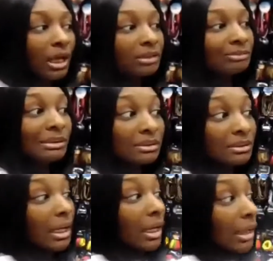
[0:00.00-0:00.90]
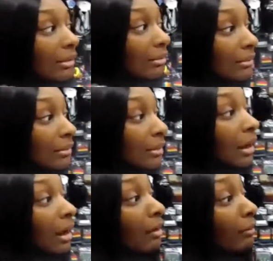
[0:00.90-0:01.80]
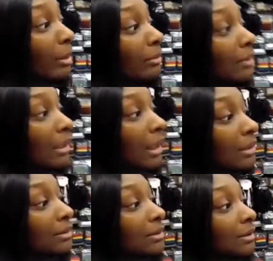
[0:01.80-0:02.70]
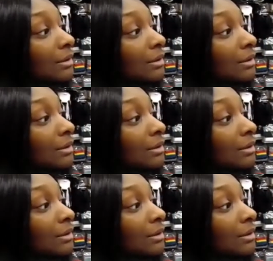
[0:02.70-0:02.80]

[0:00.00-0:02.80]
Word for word: the last bitch had. I don't play with that life.